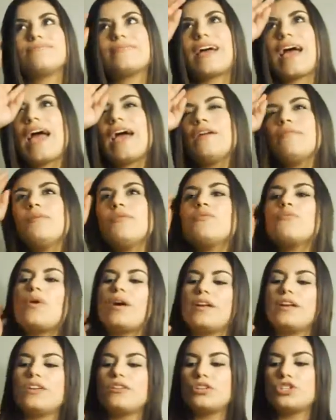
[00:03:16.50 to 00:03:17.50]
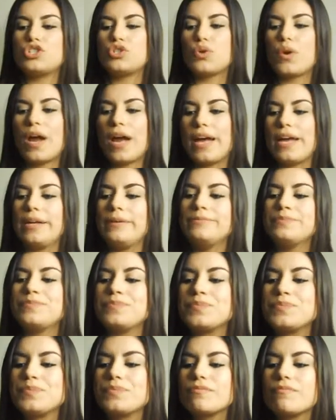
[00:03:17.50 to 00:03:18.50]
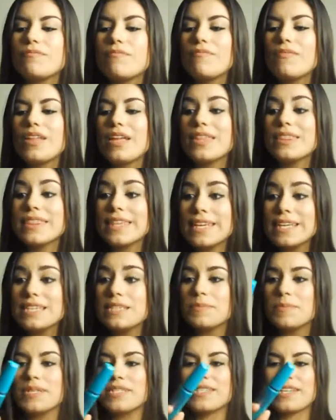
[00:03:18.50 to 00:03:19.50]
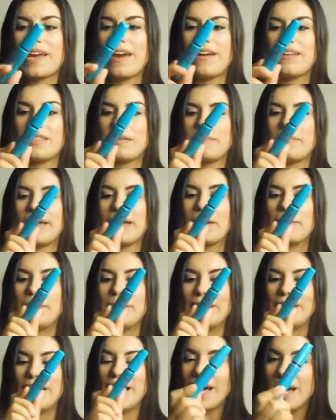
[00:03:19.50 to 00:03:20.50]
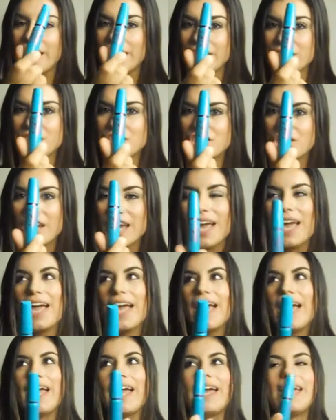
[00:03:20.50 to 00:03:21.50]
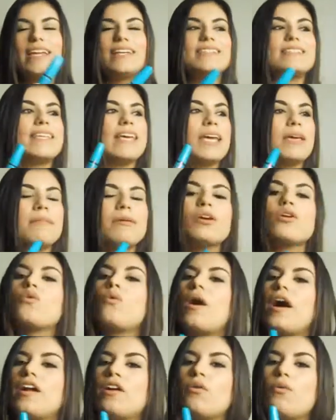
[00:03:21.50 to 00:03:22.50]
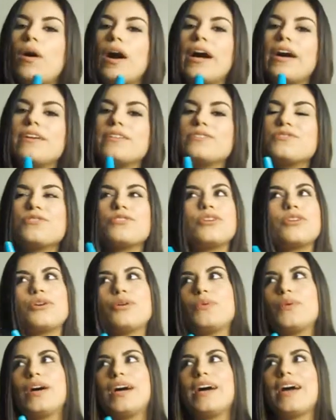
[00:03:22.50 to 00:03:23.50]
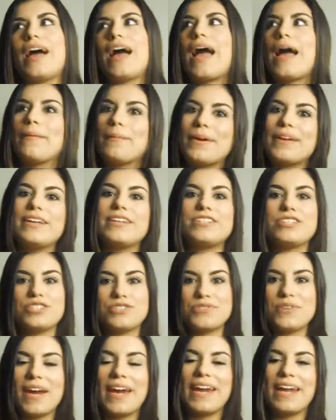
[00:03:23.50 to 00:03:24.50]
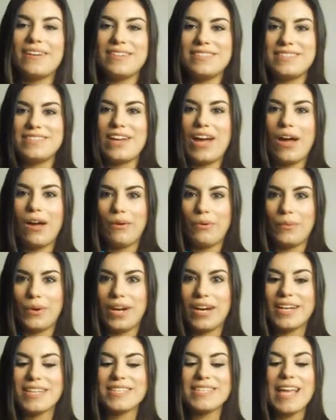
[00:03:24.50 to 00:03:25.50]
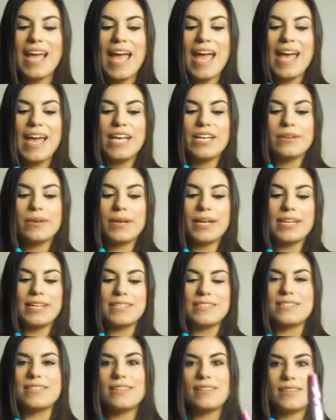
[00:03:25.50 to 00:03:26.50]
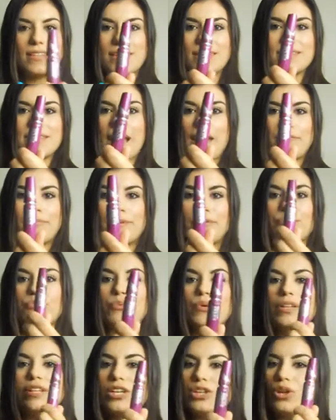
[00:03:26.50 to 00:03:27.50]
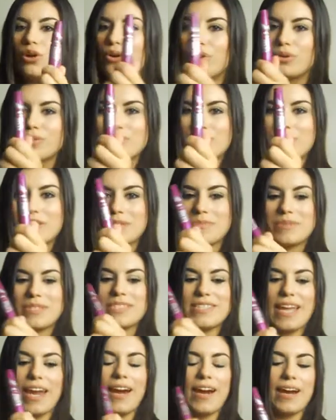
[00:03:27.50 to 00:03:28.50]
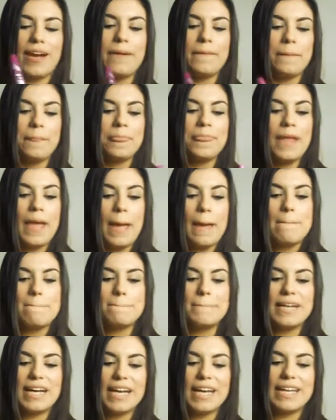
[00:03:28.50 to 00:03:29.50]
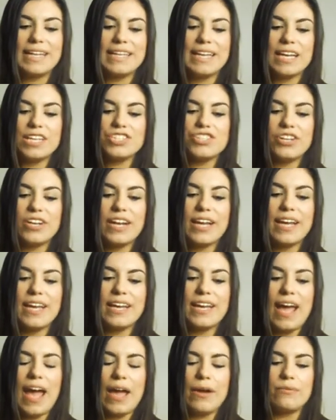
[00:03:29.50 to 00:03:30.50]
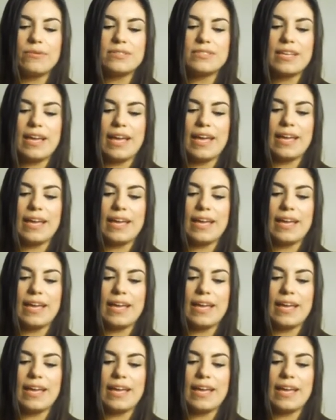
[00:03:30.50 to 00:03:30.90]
had been wanting to try this mascara, the Mega Plush, and it's taken me quite a while to, you know what, I'm going to just try it out and see how it works. Because this, I've been really loyal to this mascara. But yesterday, I was